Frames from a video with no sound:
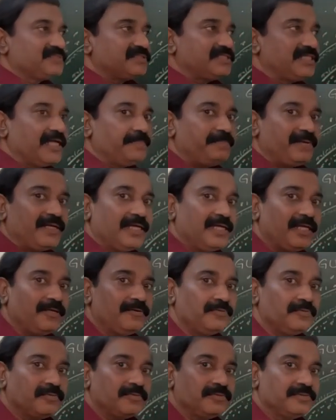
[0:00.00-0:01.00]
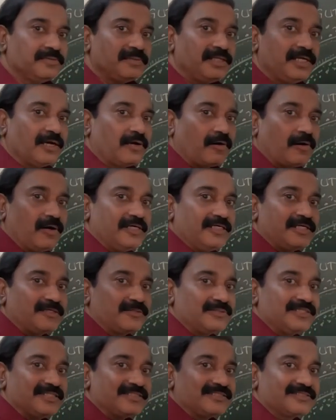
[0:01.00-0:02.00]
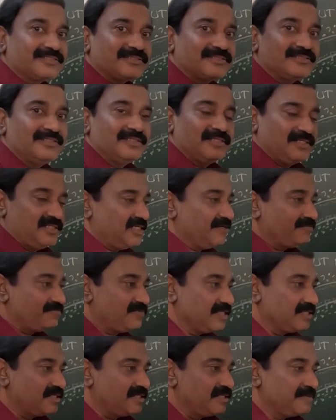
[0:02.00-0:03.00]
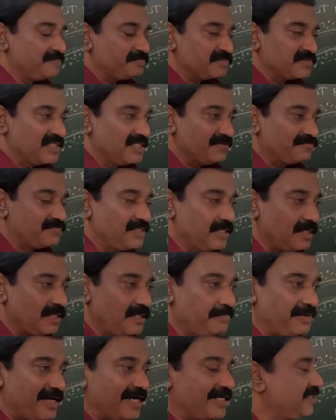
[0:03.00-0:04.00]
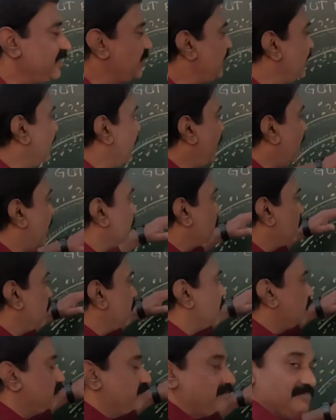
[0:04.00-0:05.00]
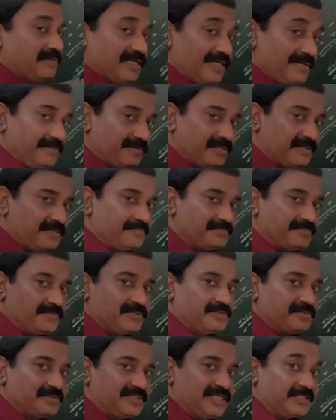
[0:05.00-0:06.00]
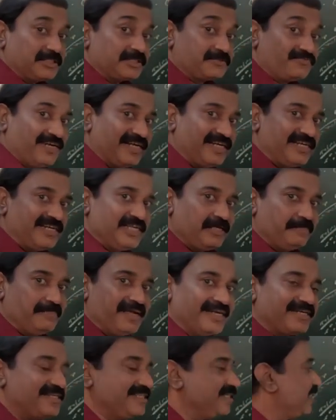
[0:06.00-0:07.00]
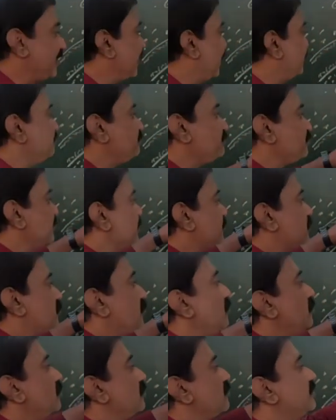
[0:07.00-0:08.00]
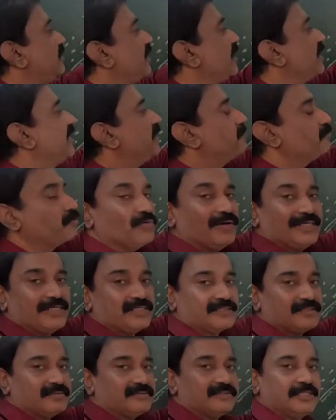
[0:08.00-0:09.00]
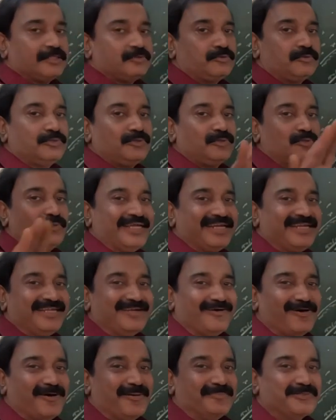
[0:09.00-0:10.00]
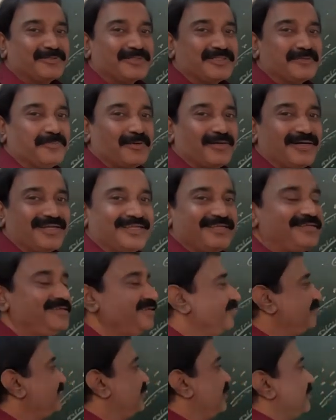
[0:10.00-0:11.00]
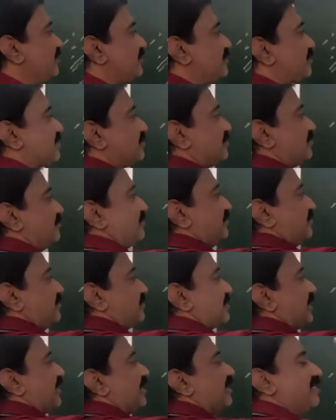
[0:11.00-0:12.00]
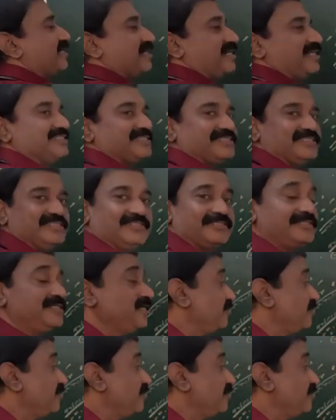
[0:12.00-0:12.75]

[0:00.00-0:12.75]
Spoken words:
they behave according to this. If the bacteria are good, that is friendly bacteria, so they keep quiet. They don't do any harm to the body. They just silently sit.